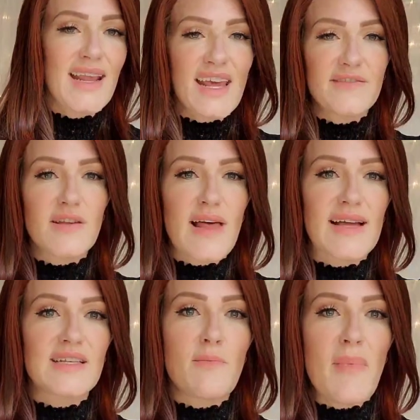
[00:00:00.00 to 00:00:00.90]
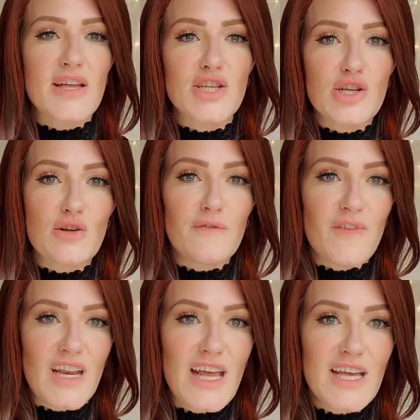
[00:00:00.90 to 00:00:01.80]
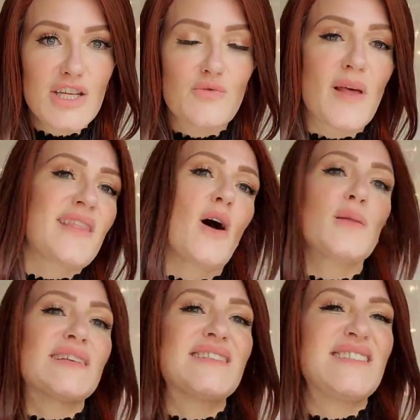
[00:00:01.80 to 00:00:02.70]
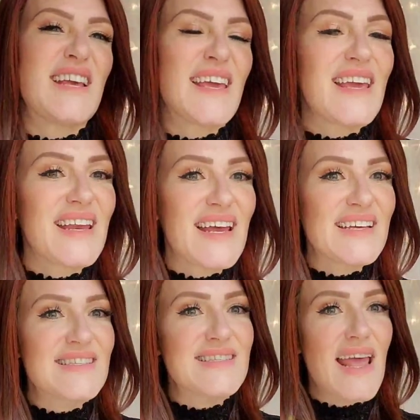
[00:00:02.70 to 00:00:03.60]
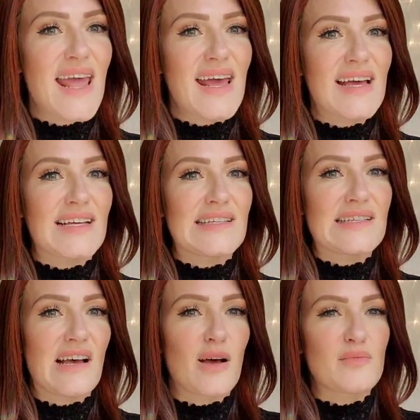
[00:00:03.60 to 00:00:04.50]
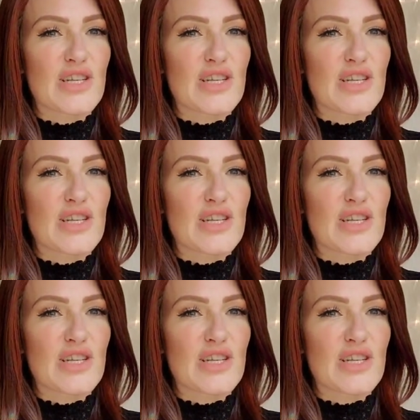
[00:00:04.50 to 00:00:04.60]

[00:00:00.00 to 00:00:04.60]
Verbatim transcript: It gives you that dimensional finish without the stickiness and um,